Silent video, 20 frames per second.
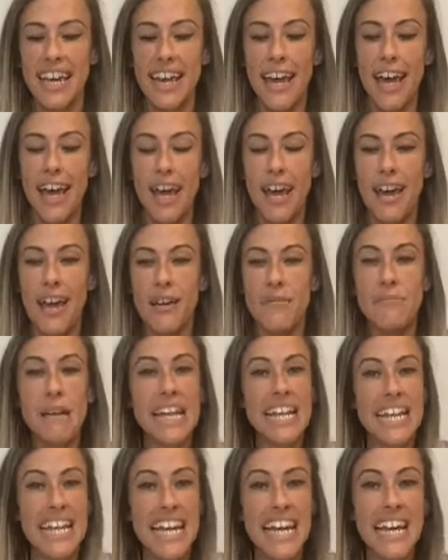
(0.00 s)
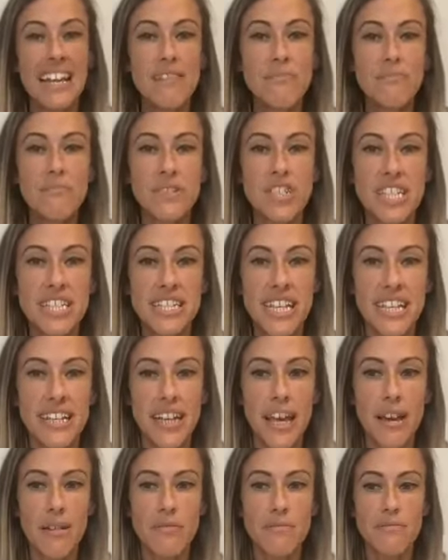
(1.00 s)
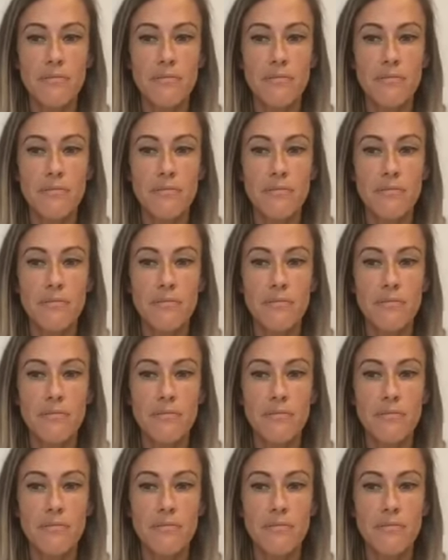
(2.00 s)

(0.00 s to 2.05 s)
Melanie Hill, she said no.